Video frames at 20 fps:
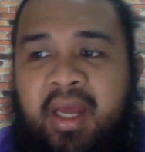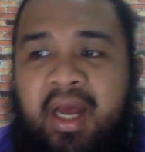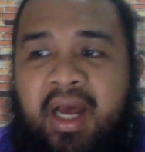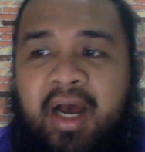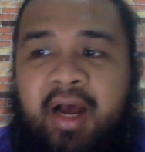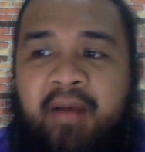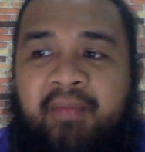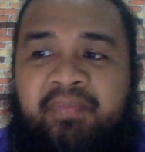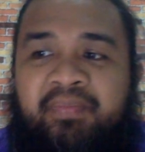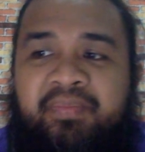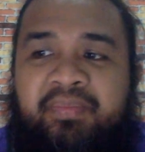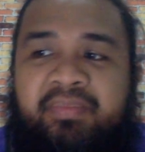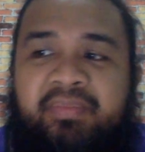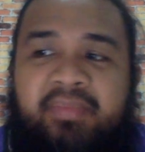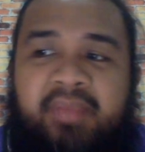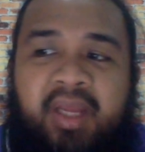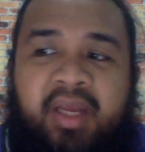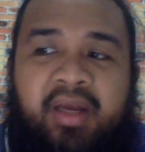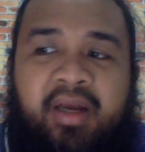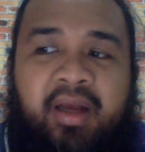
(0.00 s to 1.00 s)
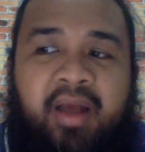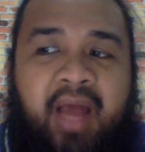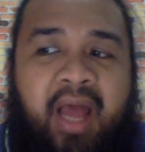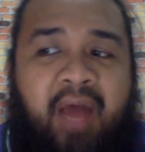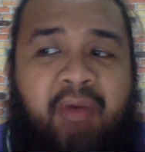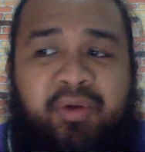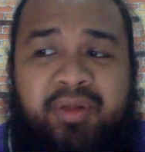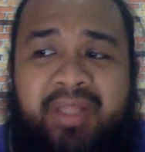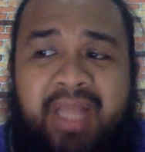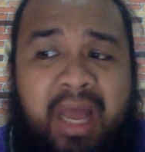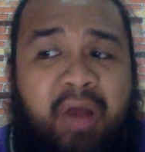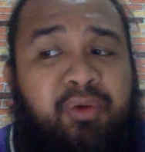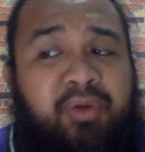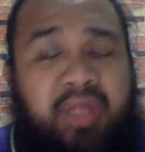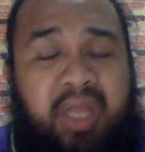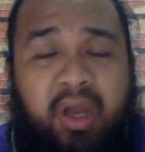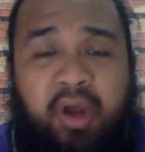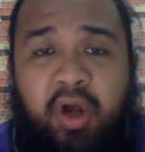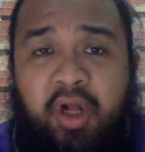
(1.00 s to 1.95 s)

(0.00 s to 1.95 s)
I would